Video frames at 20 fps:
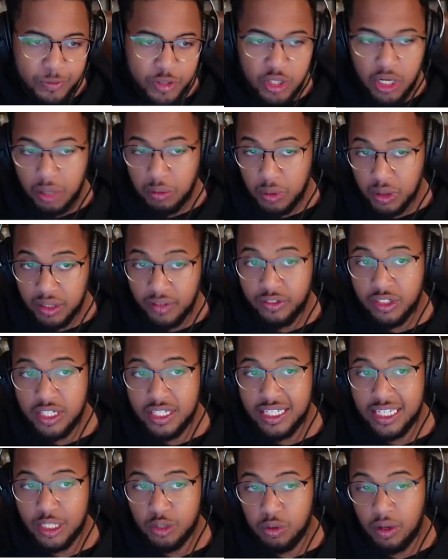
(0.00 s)
So I would love to
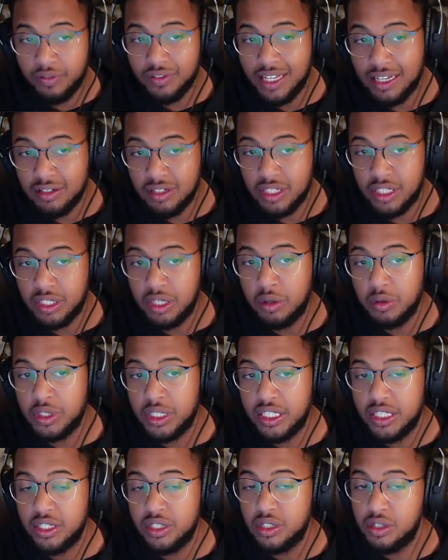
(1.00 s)
see twelve thousand
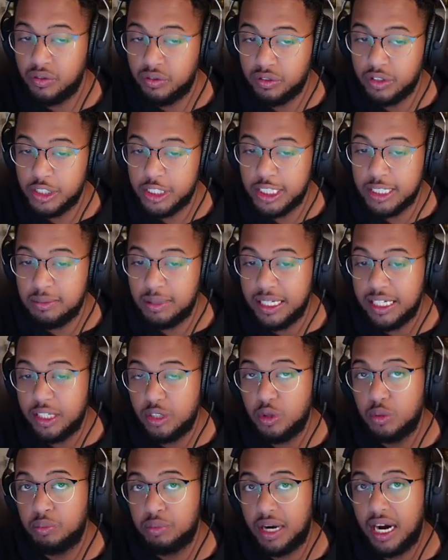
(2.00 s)
Satoshis for Shiba
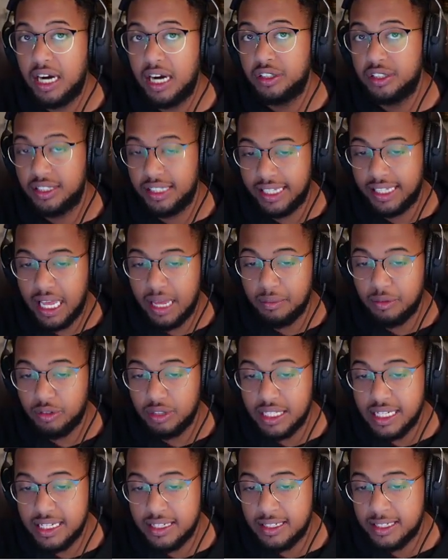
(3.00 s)
Inu prior to the game
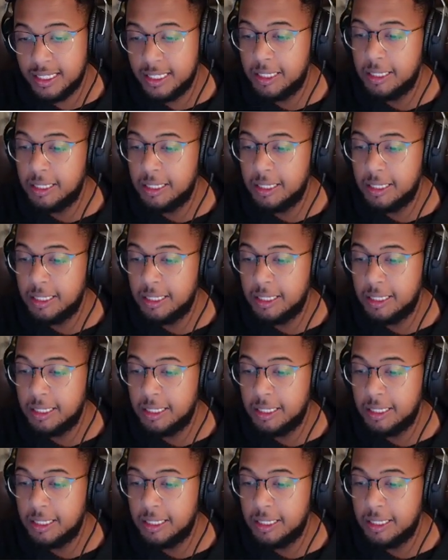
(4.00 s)
release.